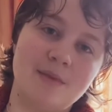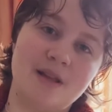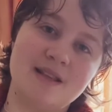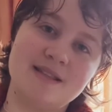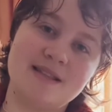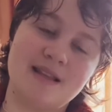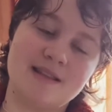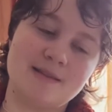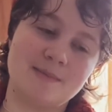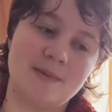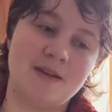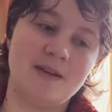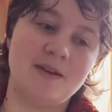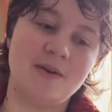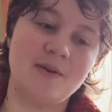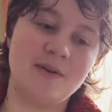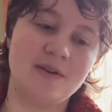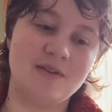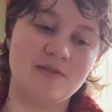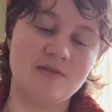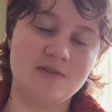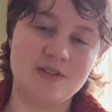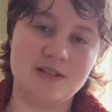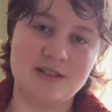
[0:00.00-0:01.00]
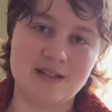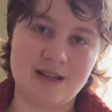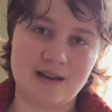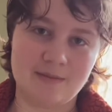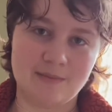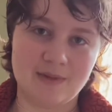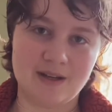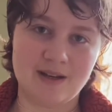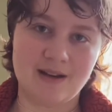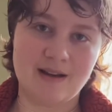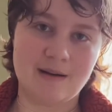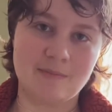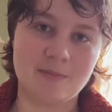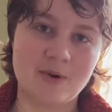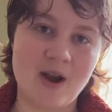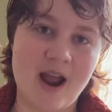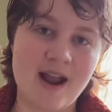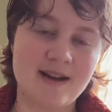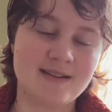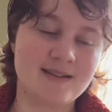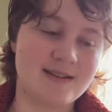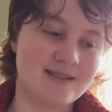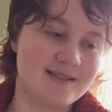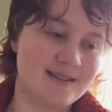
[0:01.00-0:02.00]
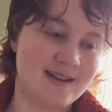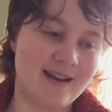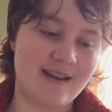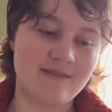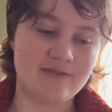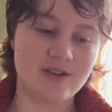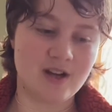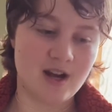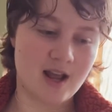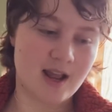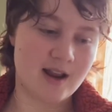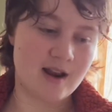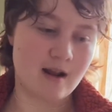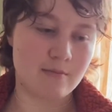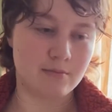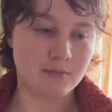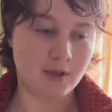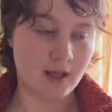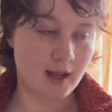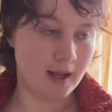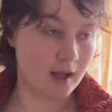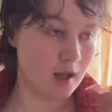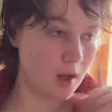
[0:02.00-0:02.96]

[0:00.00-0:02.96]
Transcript: it sends me a notif to tell me to come practice, and every night I'm like,